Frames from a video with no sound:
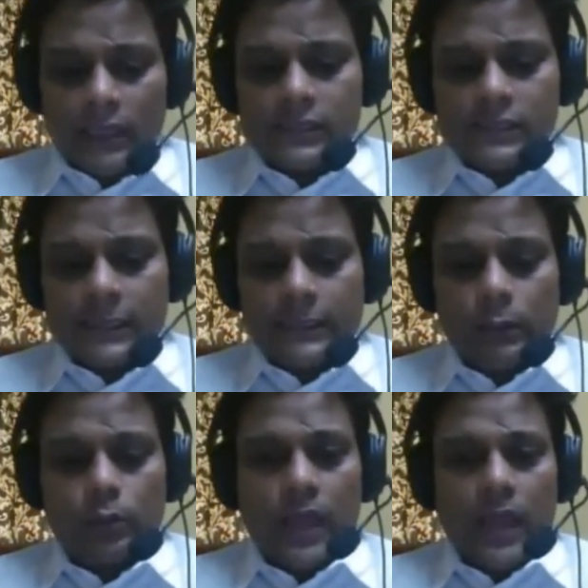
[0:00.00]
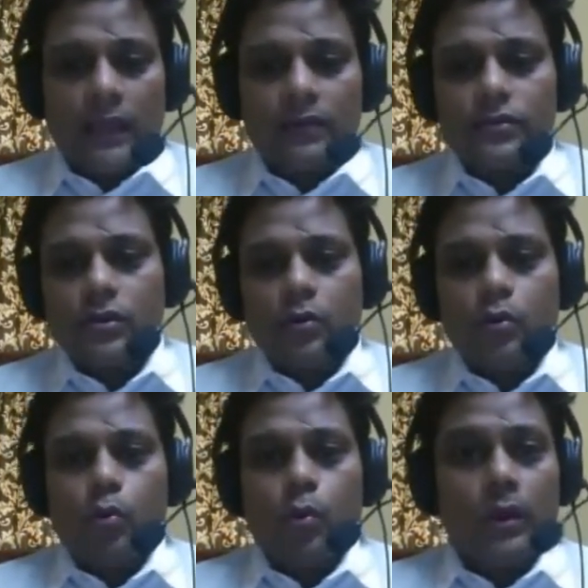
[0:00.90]
Let's take a look at
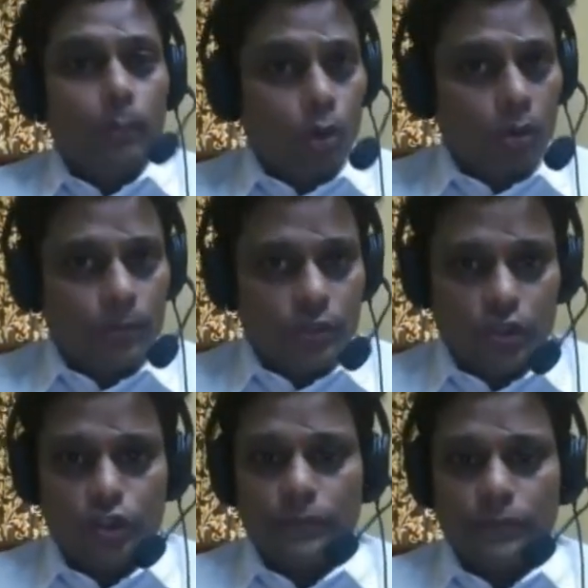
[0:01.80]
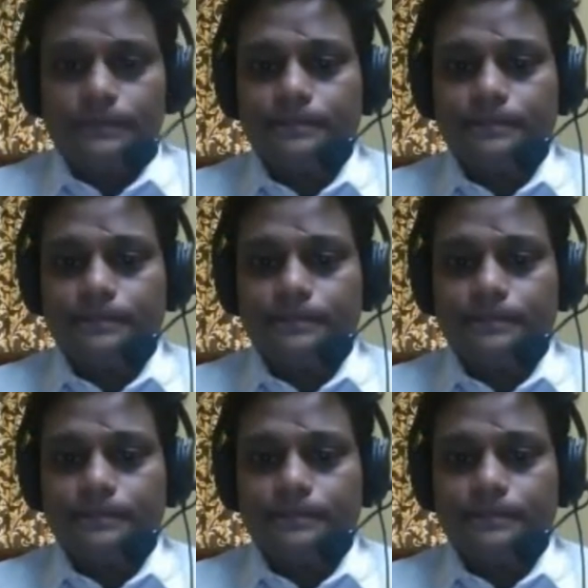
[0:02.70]
one more position.